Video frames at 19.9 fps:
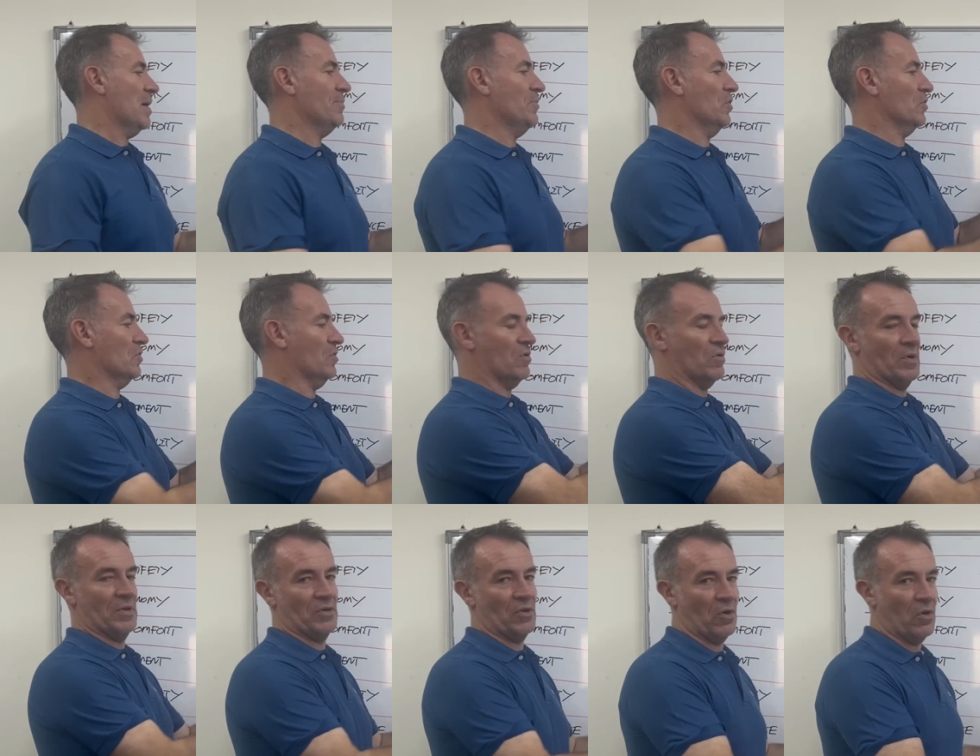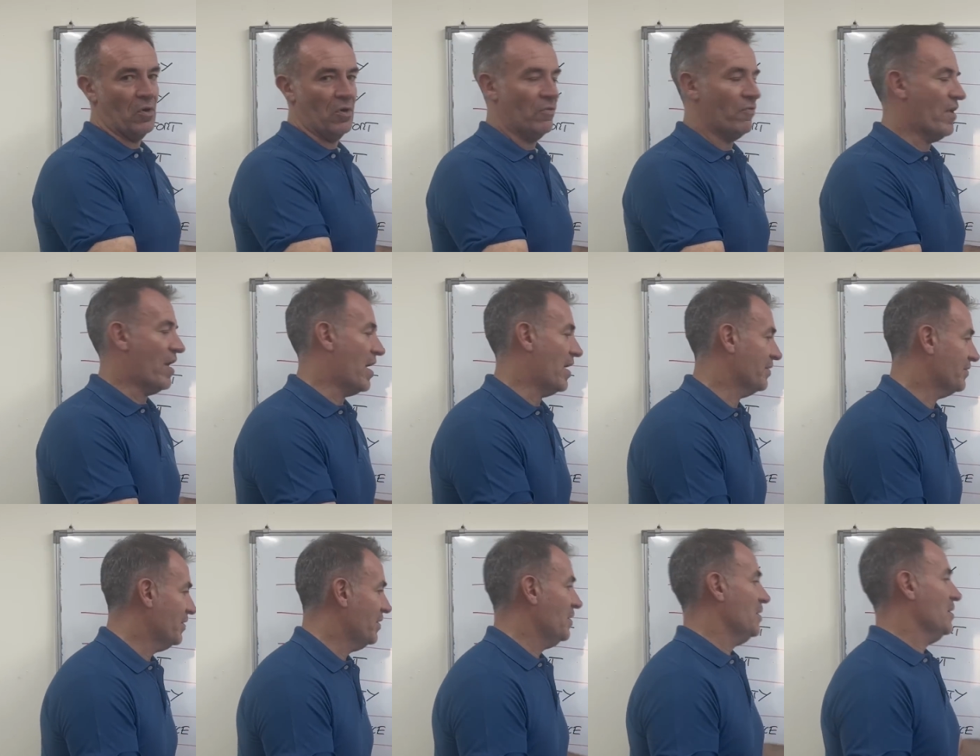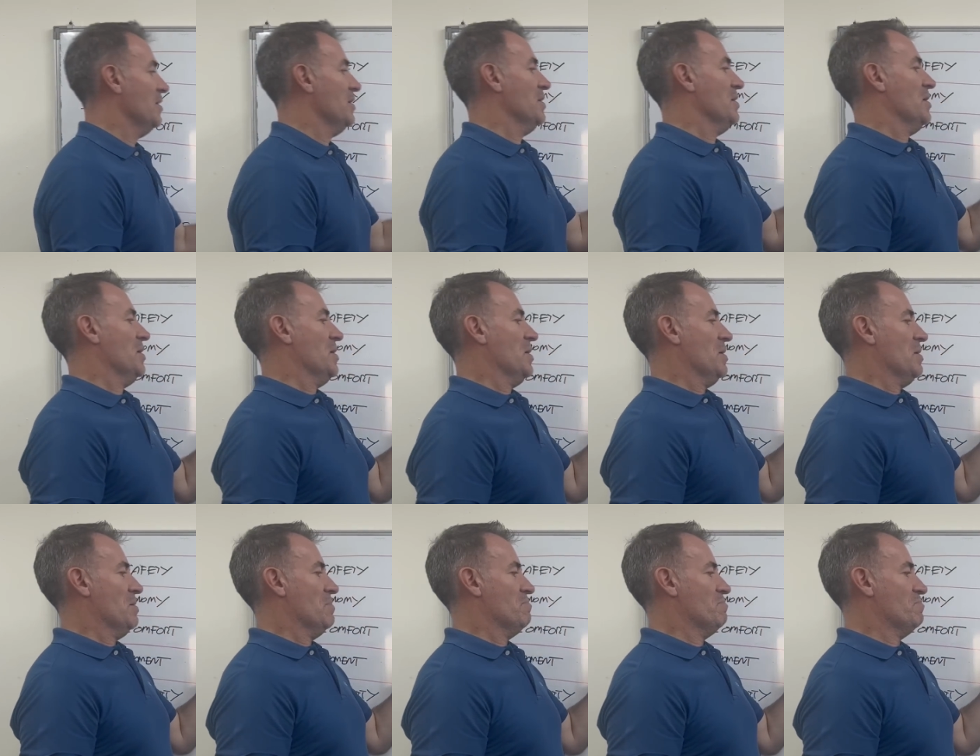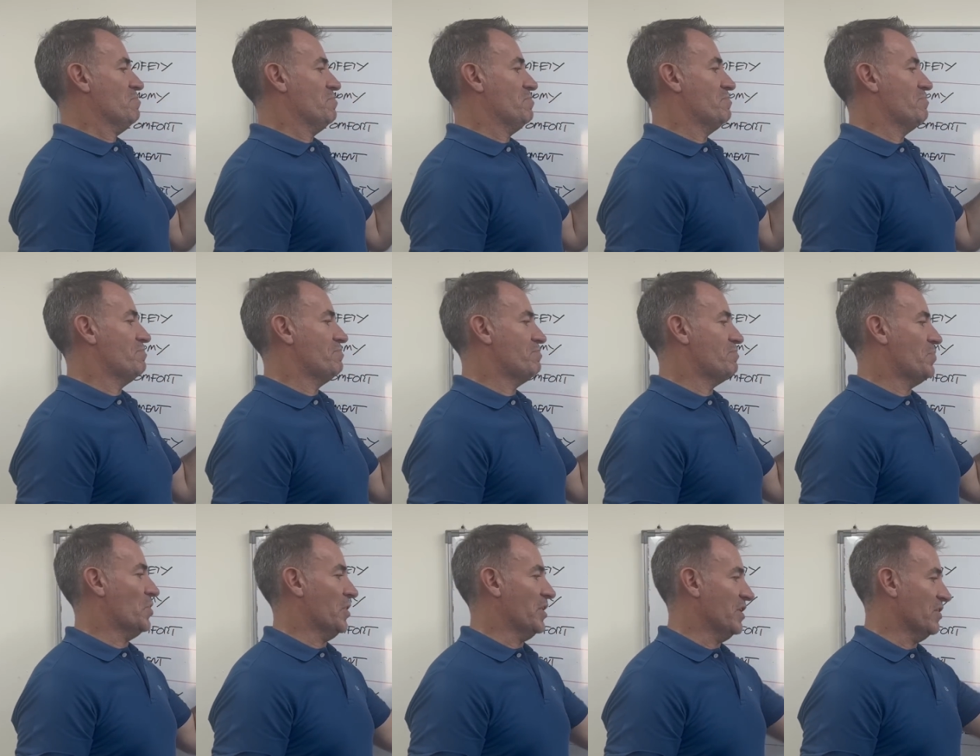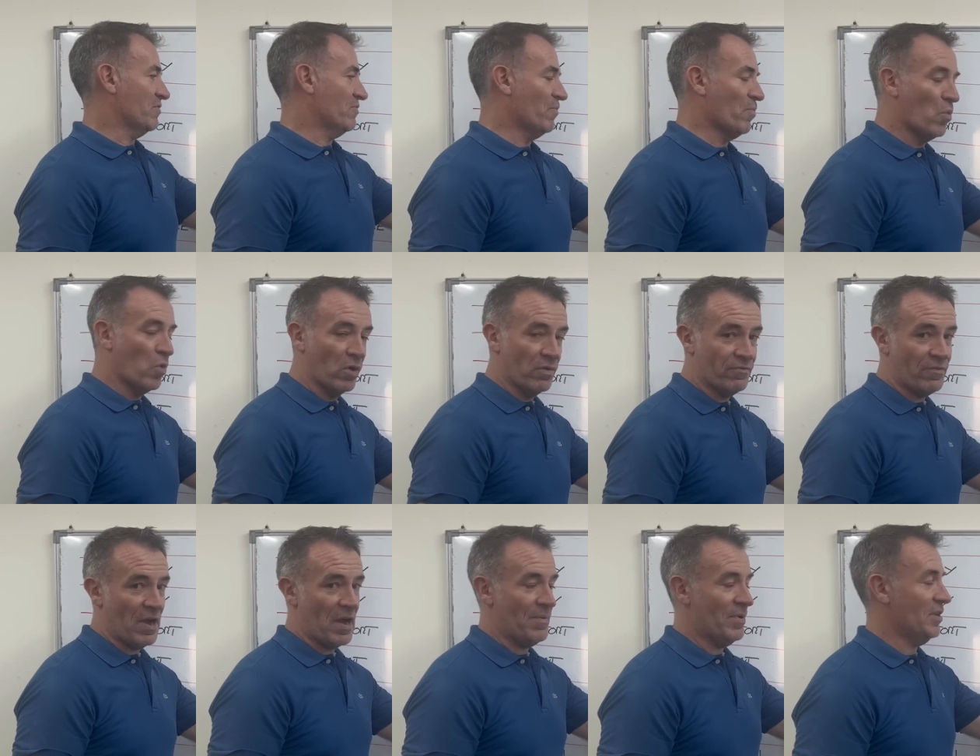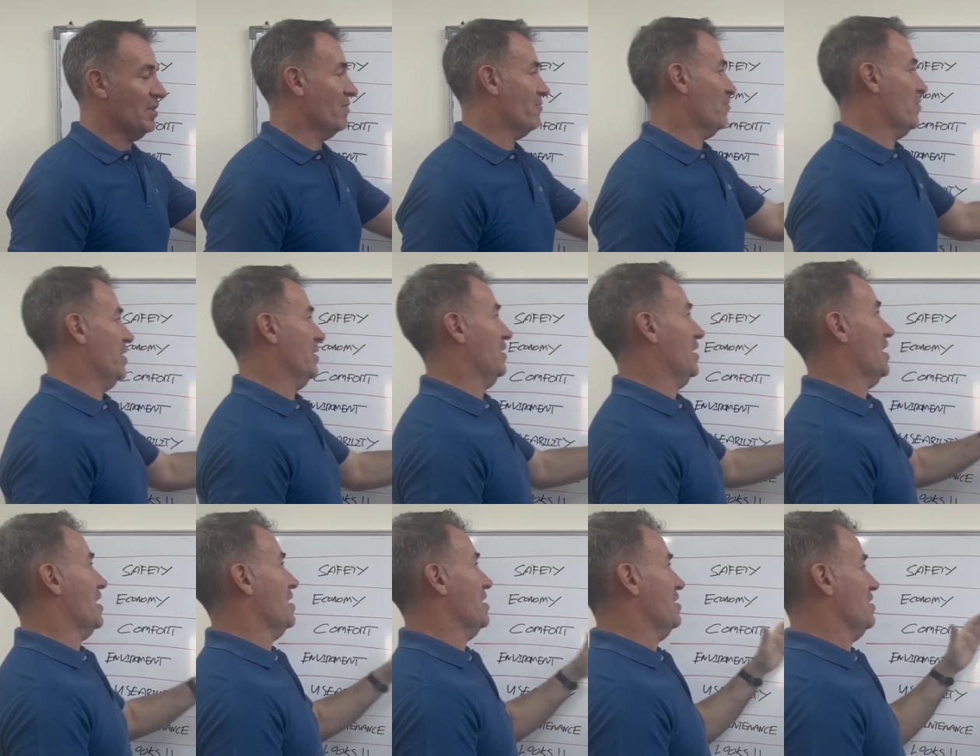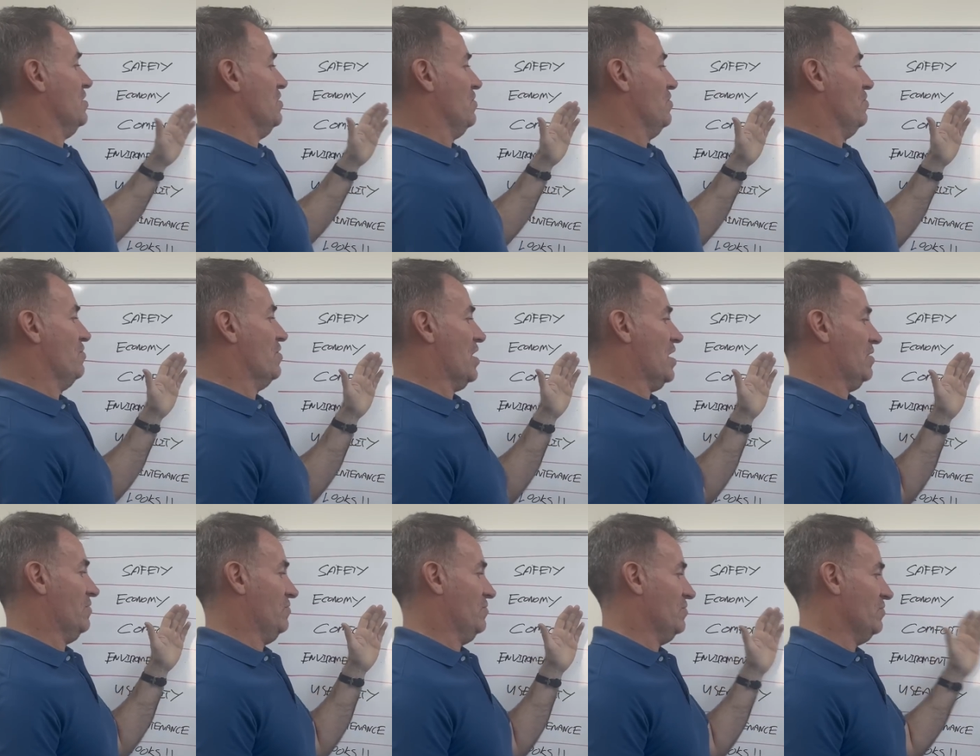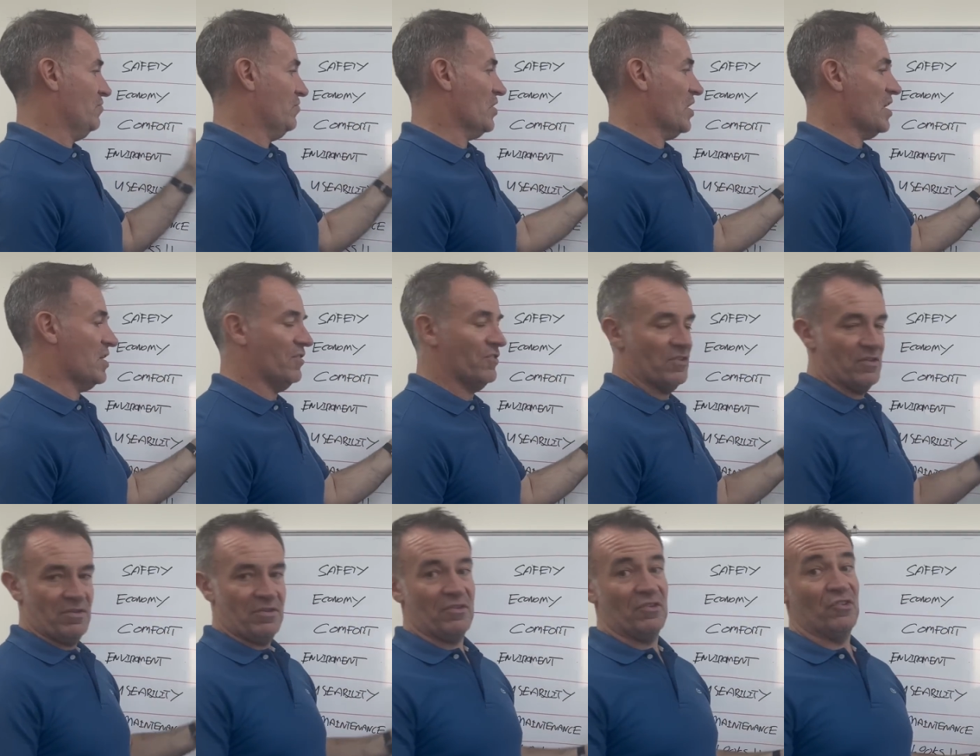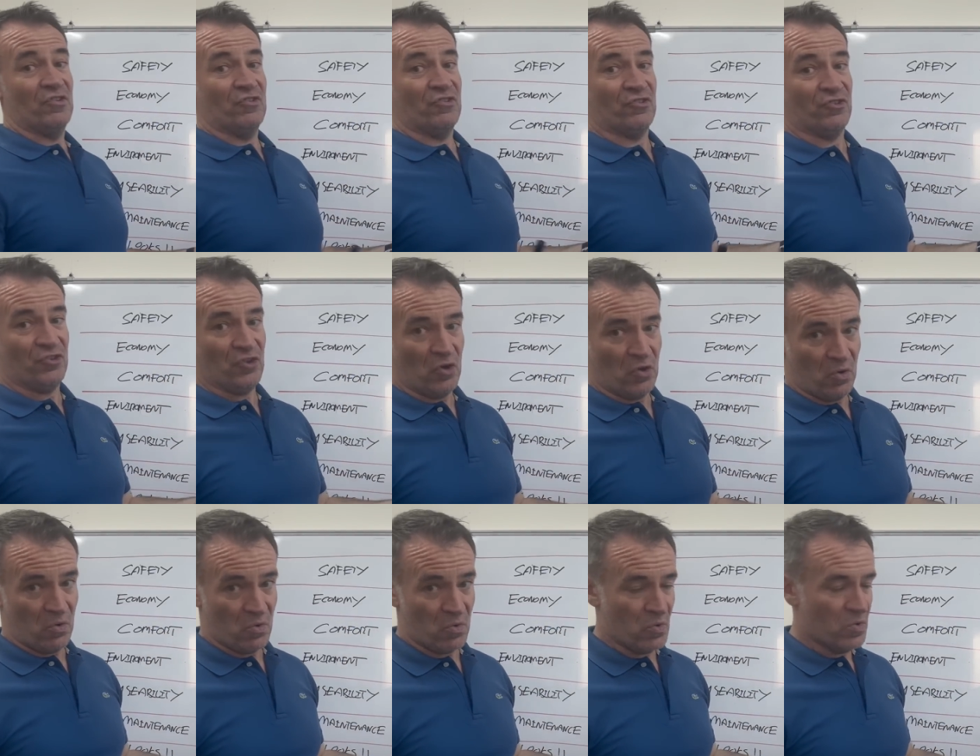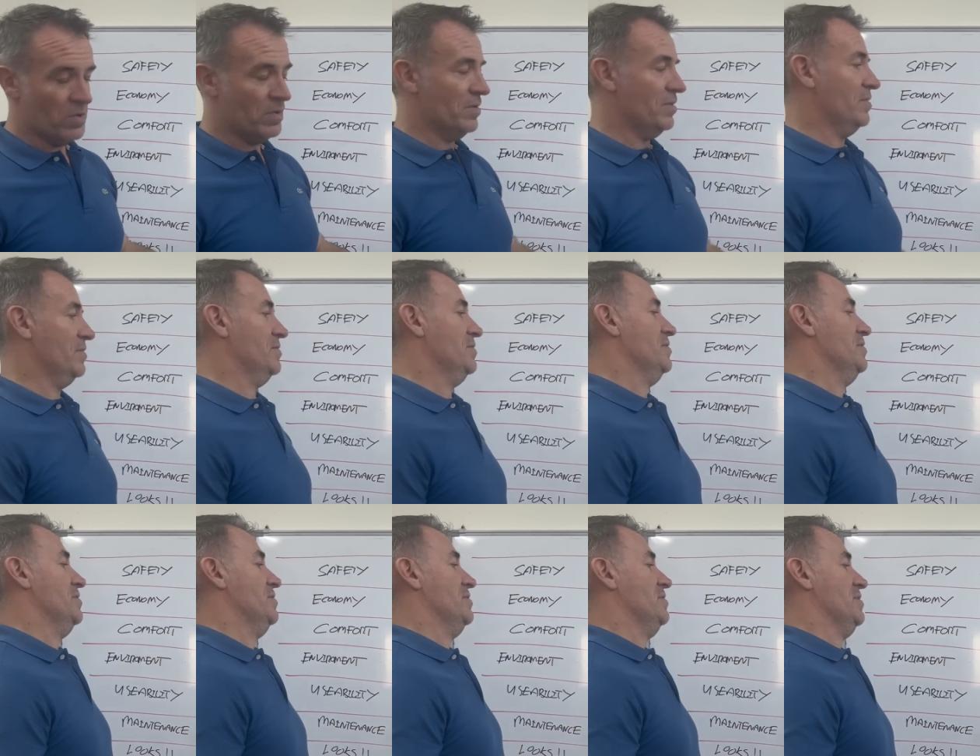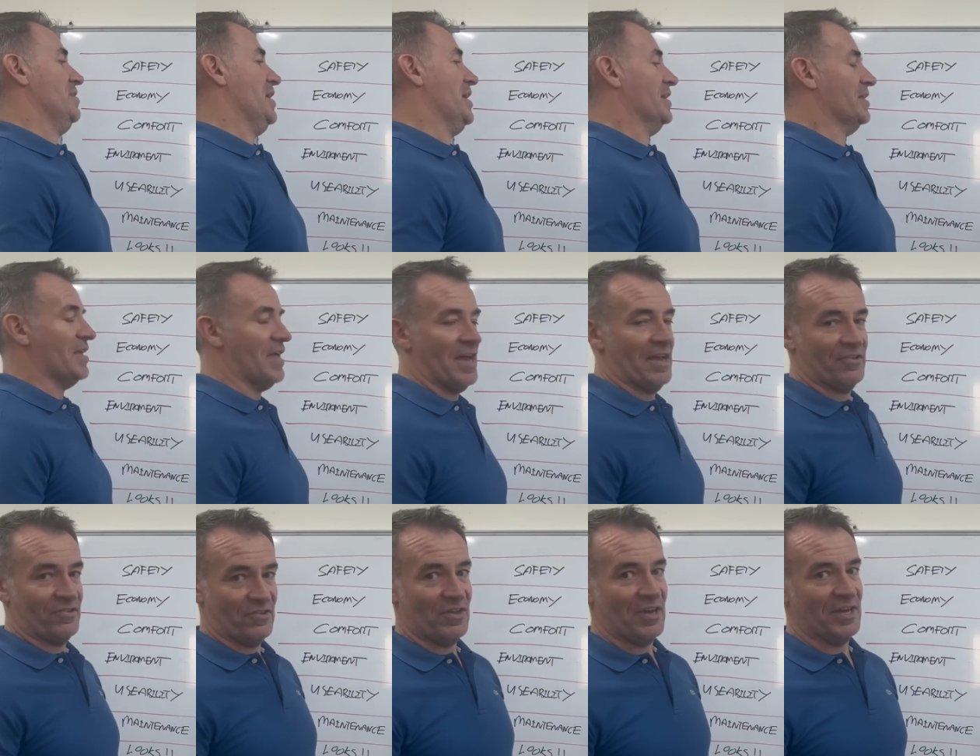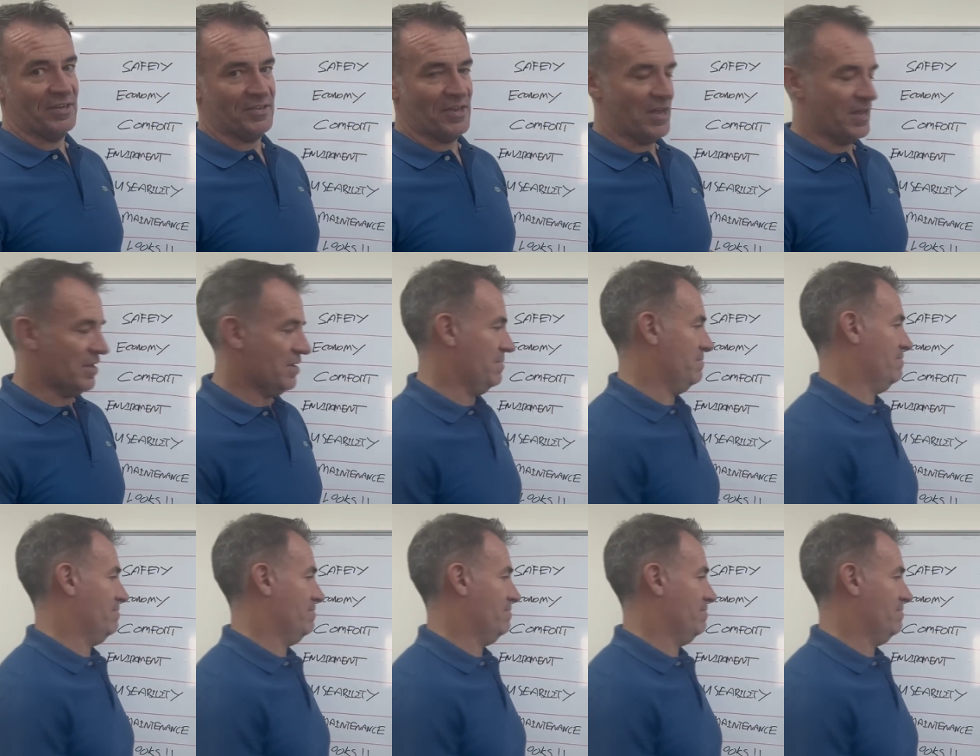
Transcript: I'm not going to go into all that, but it is more environmentally friendly than these. So it gets a tick.